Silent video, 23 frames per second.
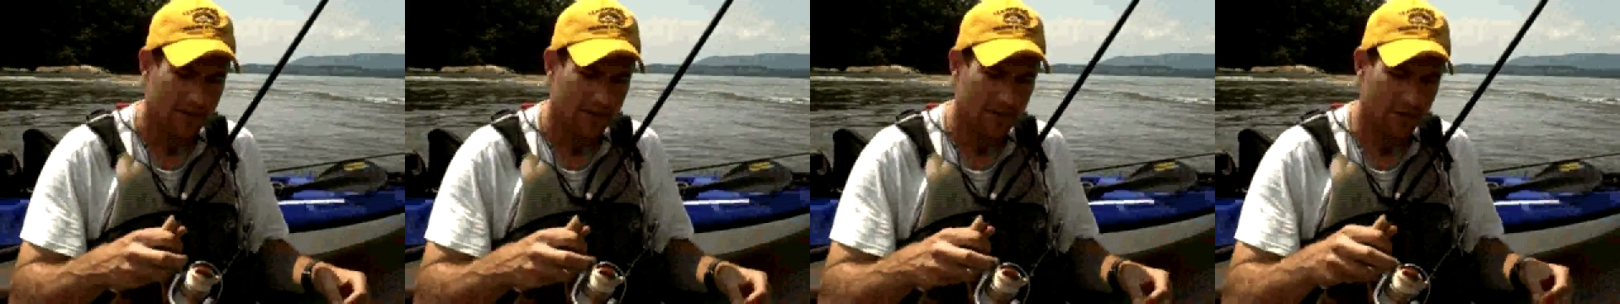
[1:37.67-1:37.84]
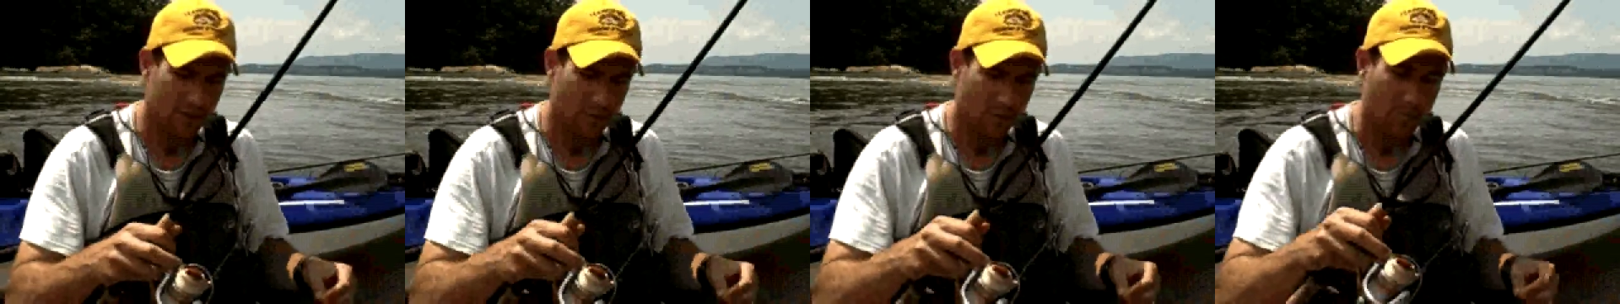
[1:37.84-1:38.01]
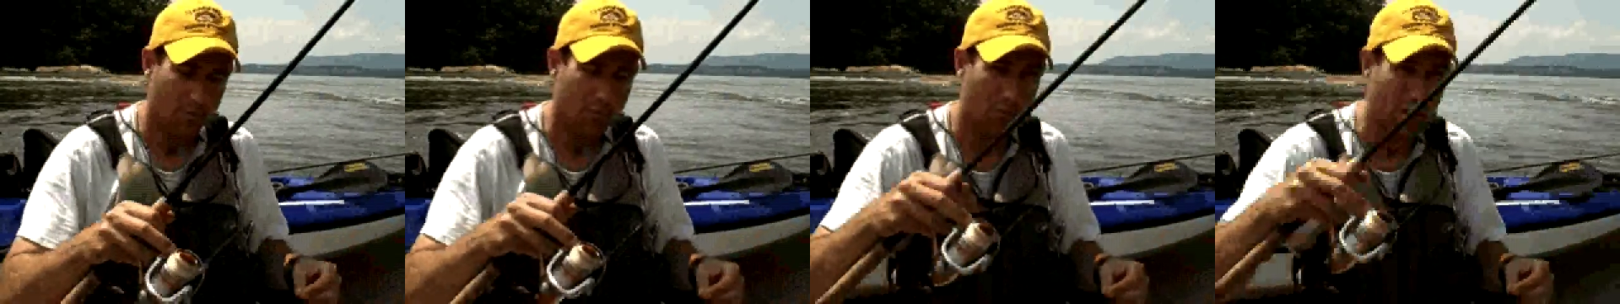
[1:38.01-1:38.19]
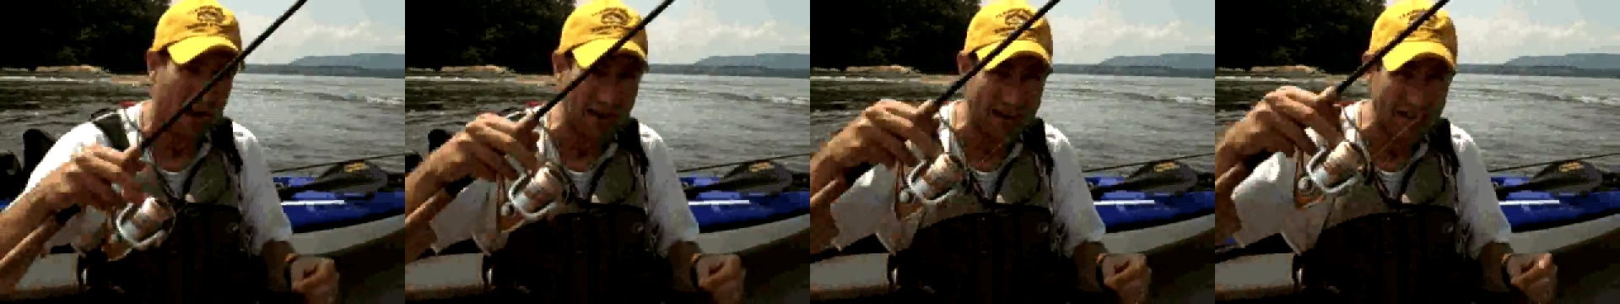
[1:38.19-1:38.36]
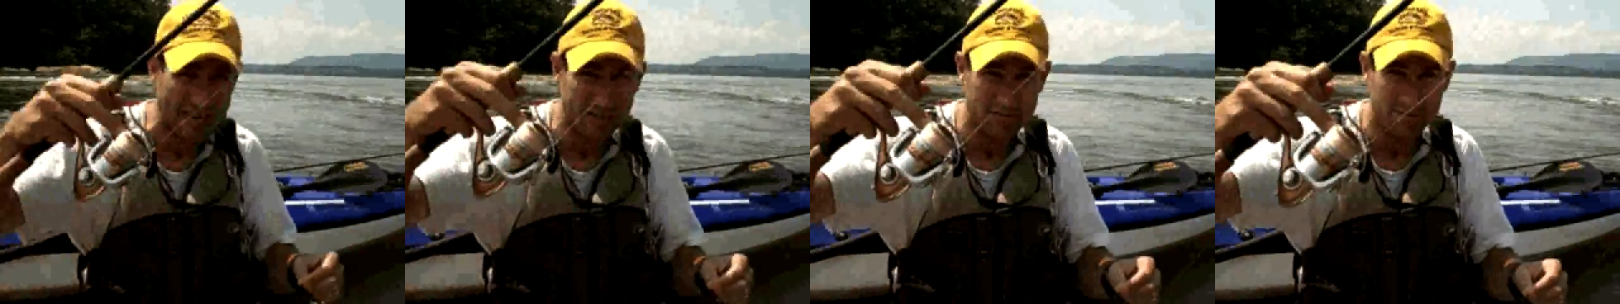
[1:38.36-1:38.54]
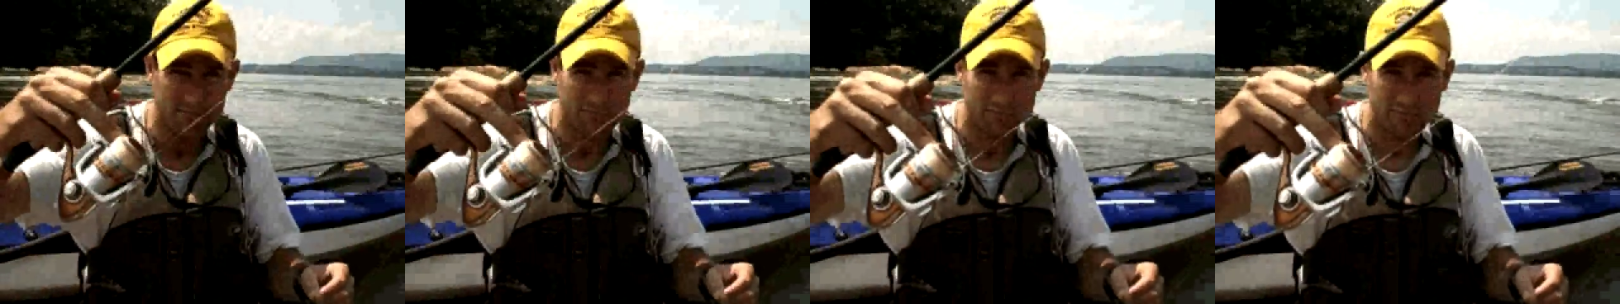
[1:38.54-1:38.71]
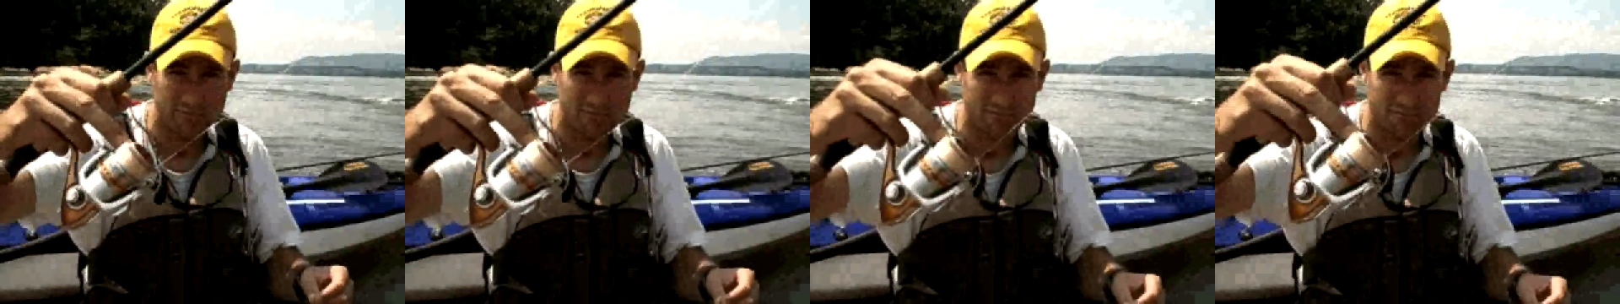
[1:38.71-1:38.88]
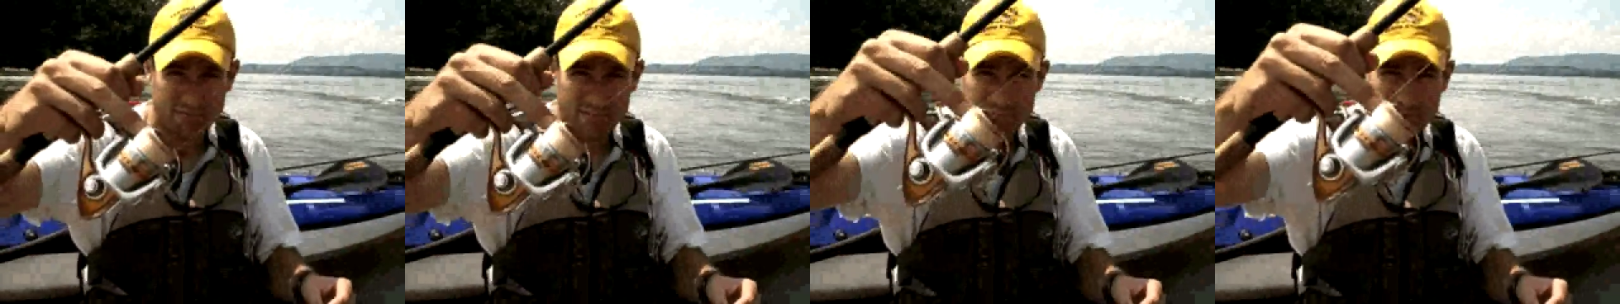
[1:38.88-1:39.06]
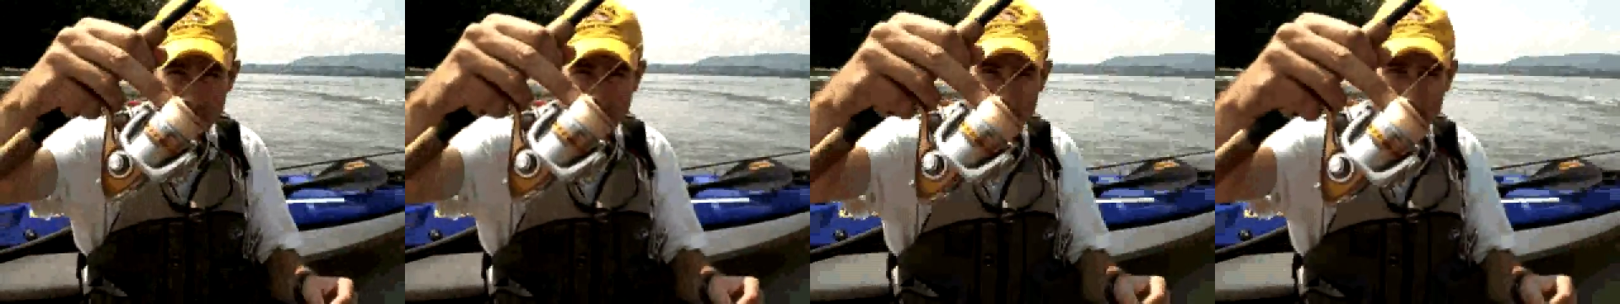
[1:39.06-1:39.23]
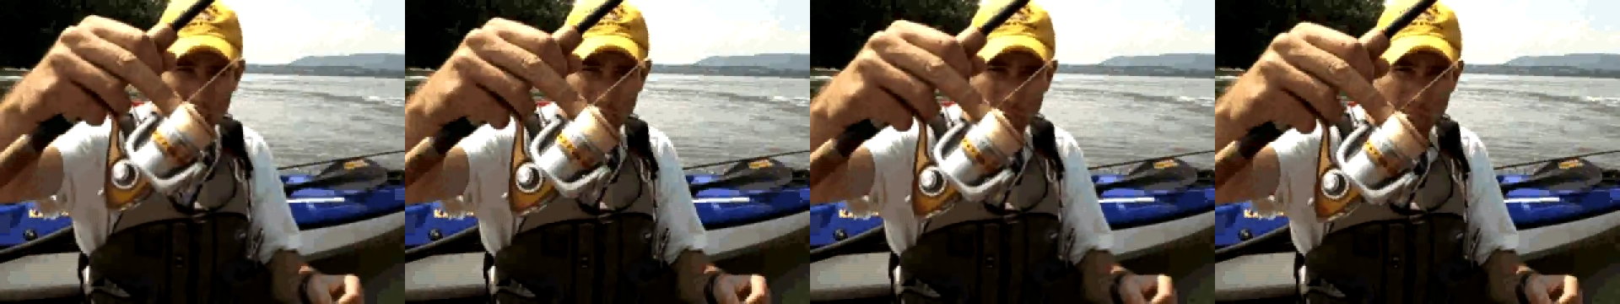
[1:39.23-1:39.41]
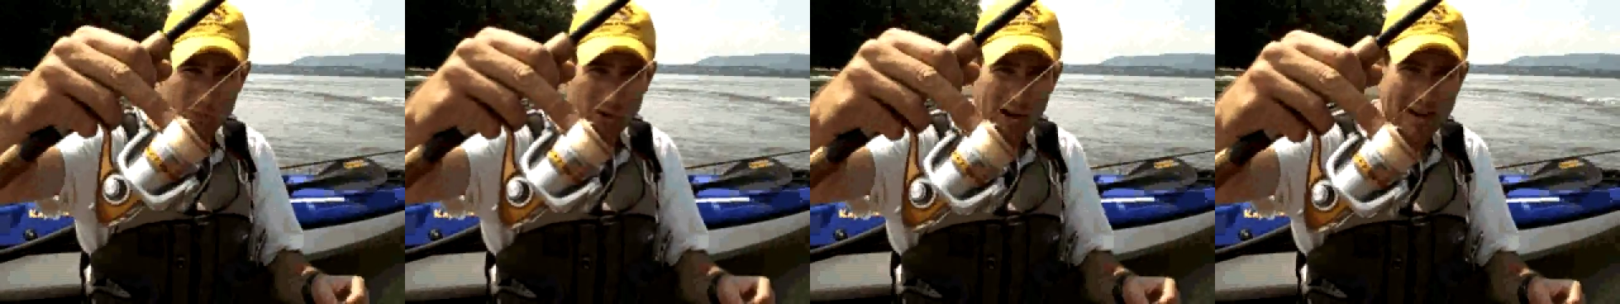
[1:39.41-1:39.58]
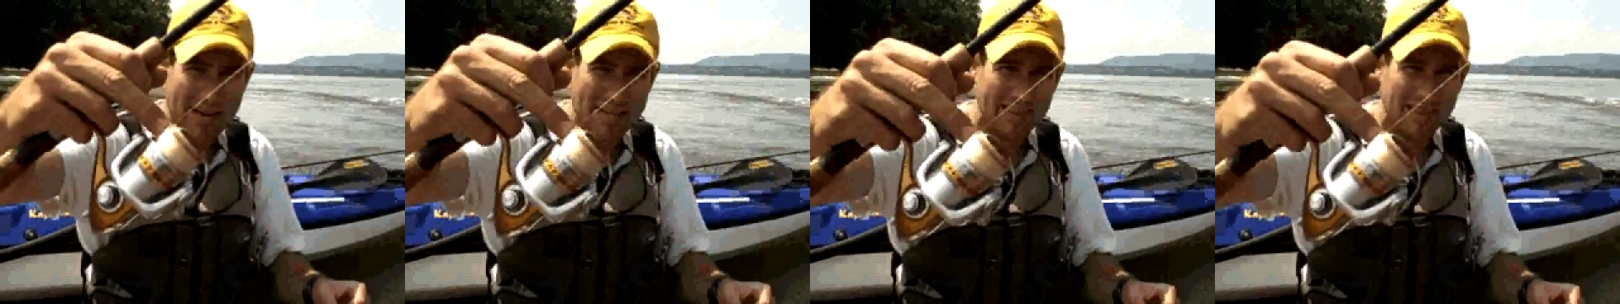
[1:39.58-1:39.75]
the bright
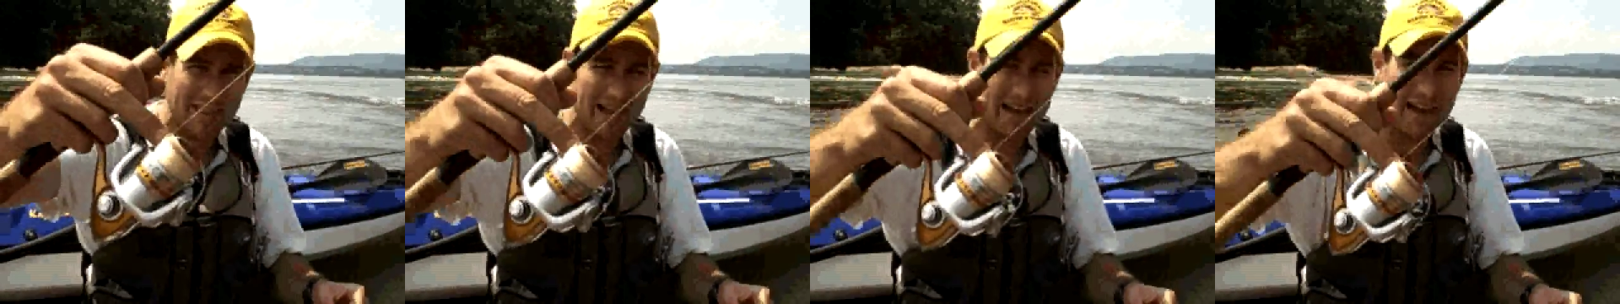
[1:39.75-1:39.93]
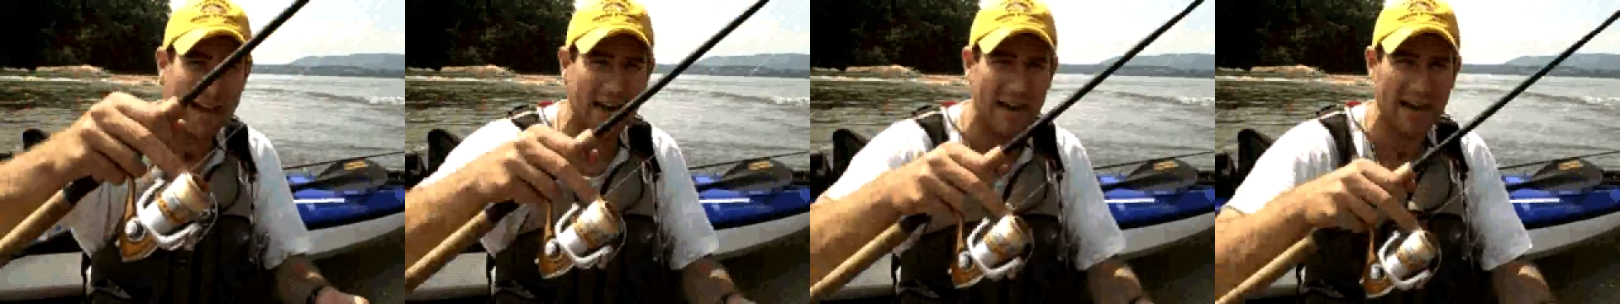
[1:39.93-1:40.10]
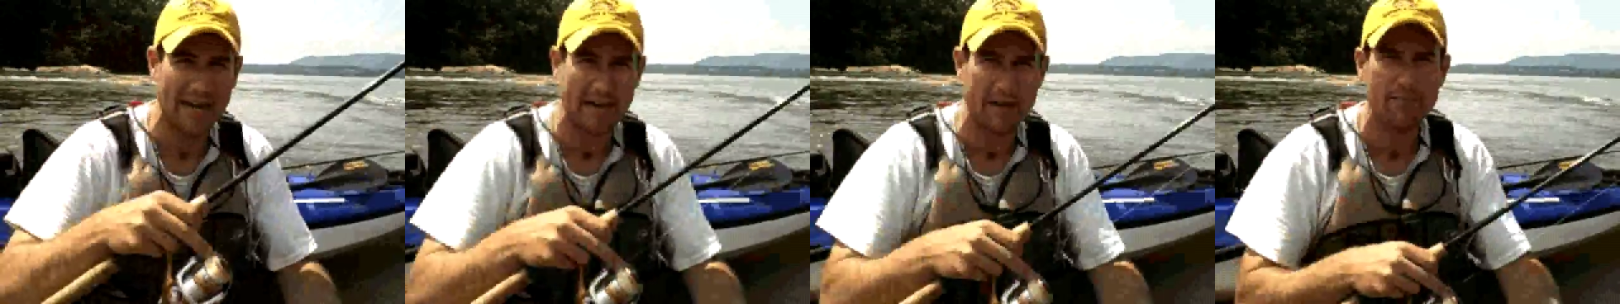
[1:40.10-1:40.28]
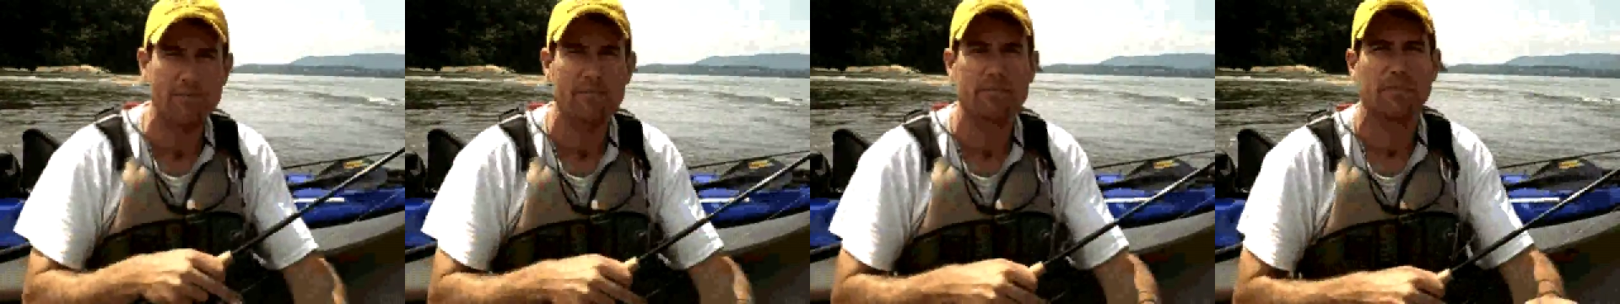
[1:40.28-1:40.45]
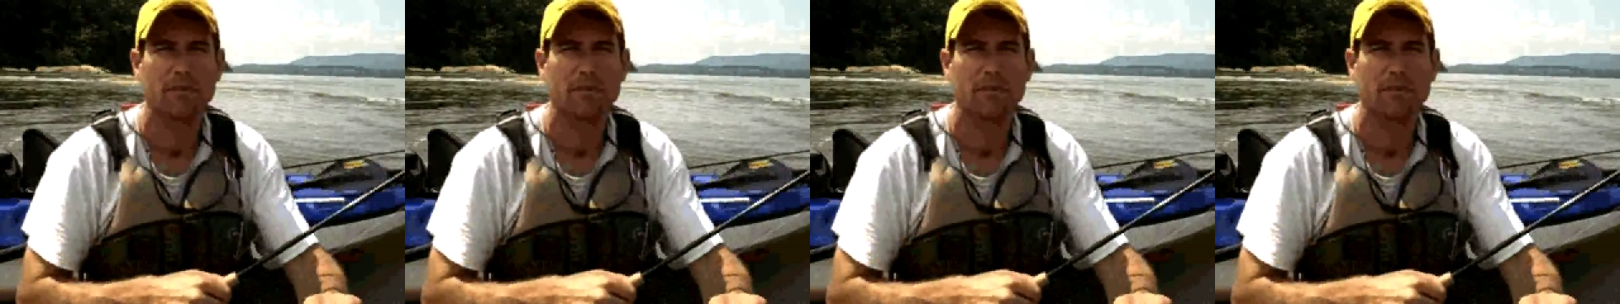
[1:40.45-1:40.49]
line